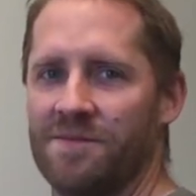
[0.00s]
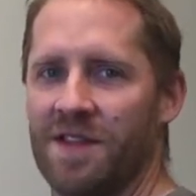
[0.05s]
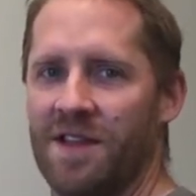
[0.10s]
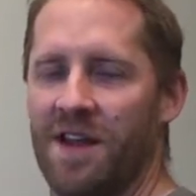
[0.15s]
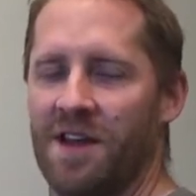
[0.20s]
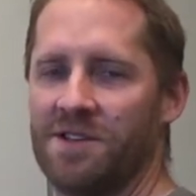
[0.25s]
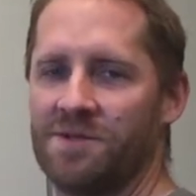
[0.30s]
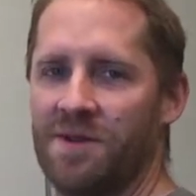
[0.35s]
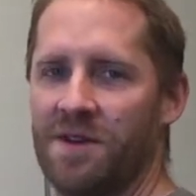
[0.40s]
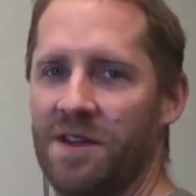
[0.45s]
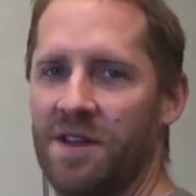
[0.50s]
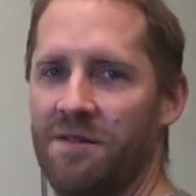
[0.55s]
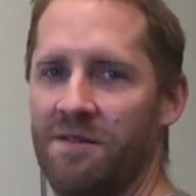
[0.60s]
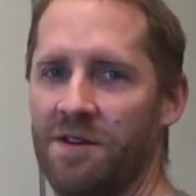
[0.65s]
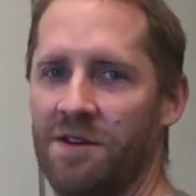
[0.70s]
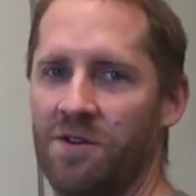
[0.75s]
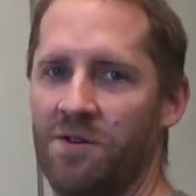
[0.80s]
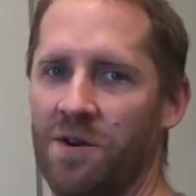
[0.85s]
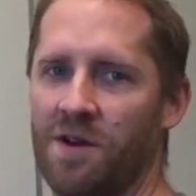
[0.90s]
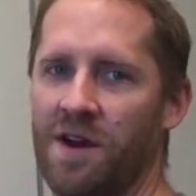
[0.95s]
Today I just want to give
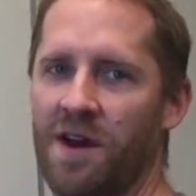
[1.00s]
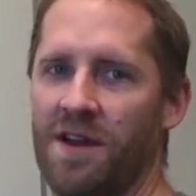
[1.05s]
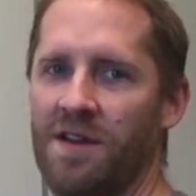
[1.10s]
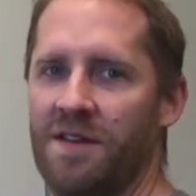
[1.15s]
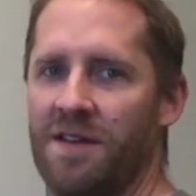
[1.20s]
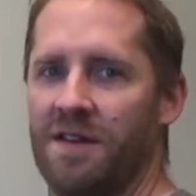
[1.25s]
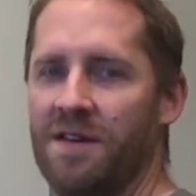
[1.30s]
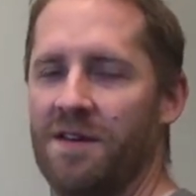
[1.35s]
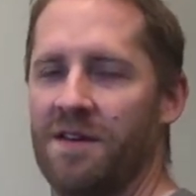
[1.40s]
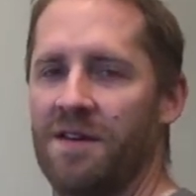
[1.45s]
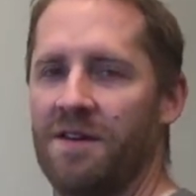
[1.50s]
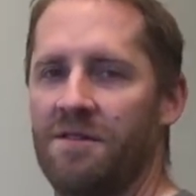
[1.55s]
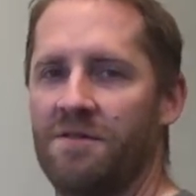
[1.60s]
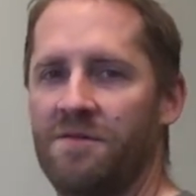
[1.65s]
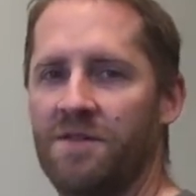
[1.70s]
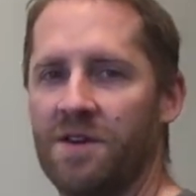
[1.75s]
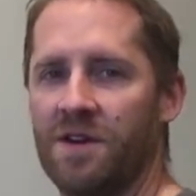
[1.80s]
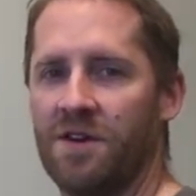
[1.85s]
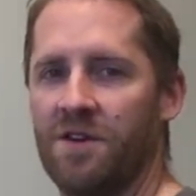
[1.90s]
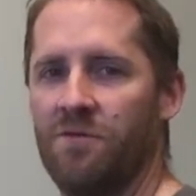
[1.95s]
you a quick idea
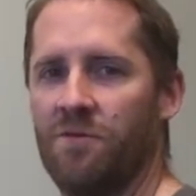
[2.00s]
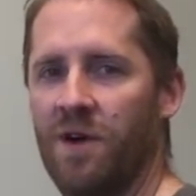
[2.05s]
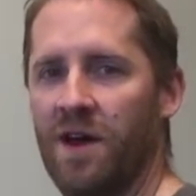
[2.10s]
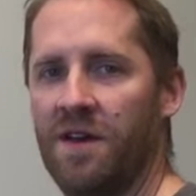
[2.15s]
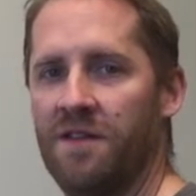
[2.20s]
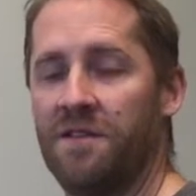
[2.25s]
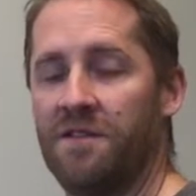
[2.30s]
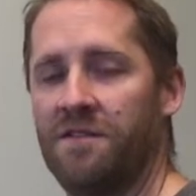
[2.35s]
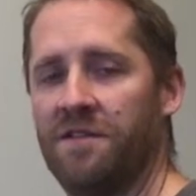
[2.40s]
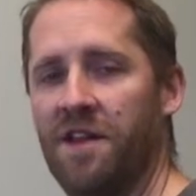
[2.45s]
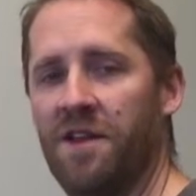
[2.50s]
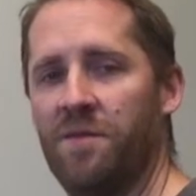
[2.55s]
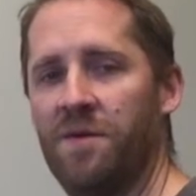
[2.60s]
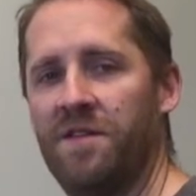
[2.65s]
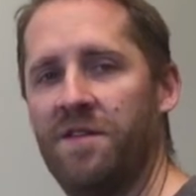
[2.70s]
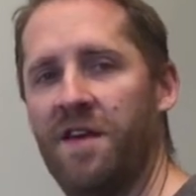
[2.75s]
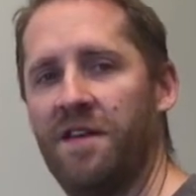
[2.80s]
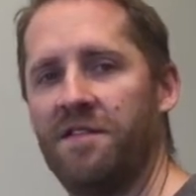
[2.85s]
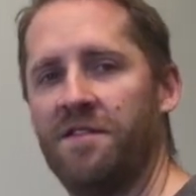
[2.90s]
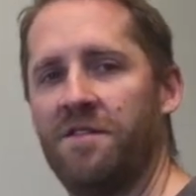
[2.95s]
of a good way to set up
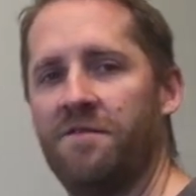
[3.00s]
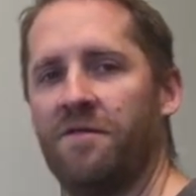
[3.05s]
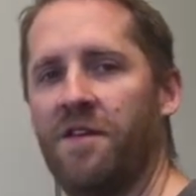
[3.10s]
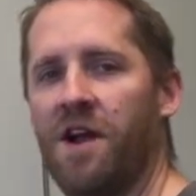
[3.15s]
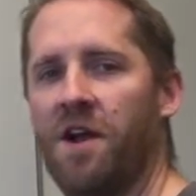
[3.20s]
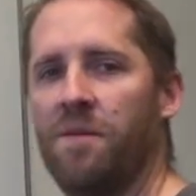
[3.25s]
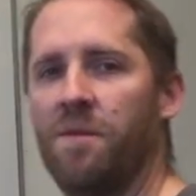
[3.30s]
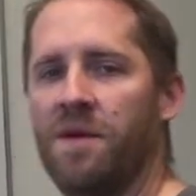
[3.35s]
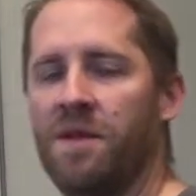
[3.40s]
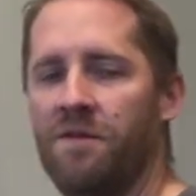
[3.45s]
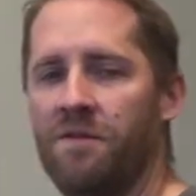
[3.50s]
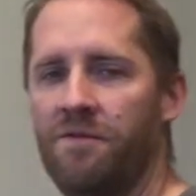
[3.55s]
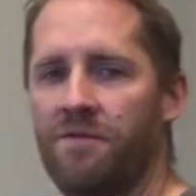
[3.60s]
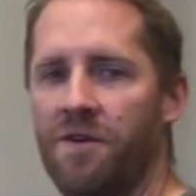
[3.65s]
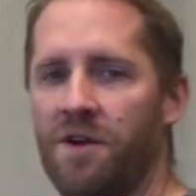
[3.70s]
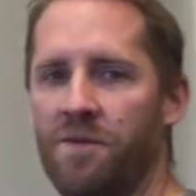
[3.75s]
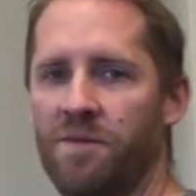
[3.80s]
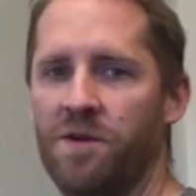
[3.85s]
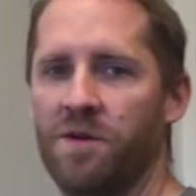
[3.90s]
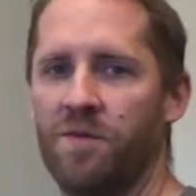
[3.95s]
a test environment
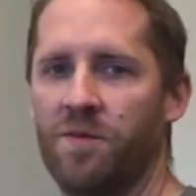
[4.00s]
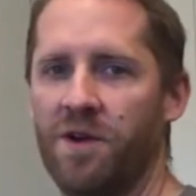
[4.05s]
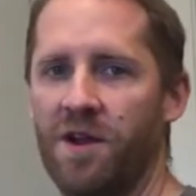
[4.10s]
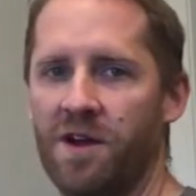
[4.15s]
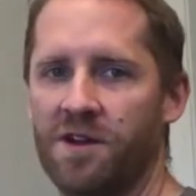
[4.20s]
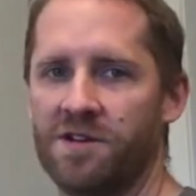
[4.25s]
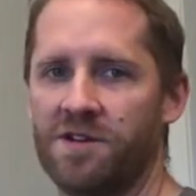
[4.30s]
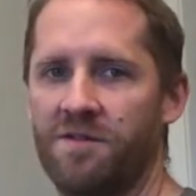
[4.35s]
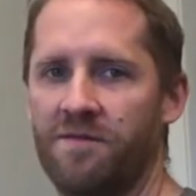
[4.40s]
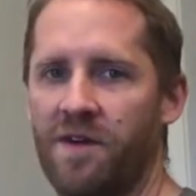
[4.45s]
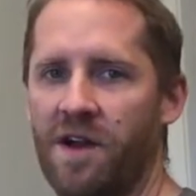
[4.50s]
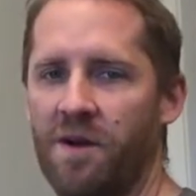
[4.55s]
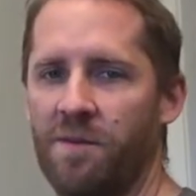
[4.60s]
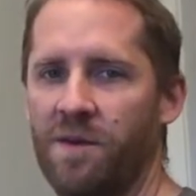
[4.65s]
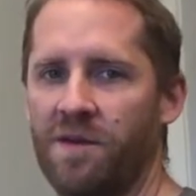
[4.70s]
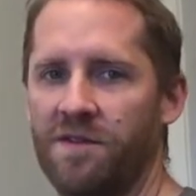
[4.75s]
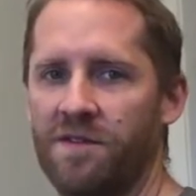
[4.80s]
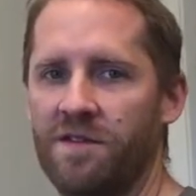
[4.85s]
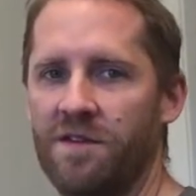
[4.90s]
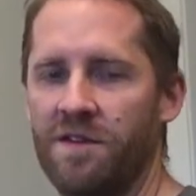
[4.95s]
from your production
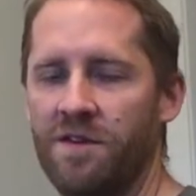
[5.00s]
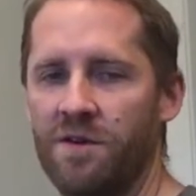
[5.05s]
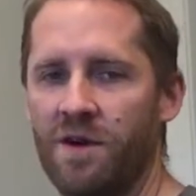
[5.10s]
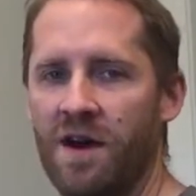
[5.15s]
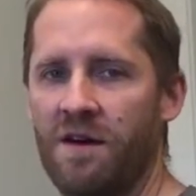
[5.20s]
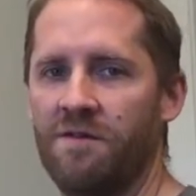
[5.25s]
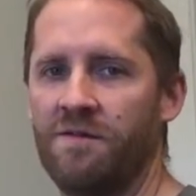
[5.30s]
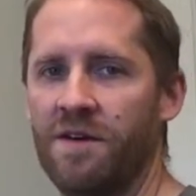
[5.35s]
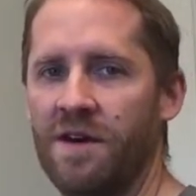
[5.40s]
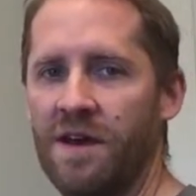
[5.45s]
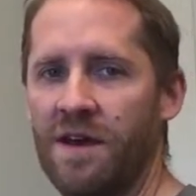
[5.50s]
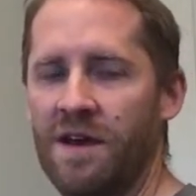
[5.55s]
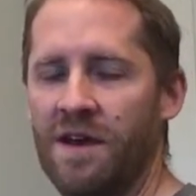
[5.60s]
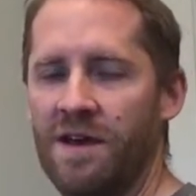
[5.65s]
environment so that you have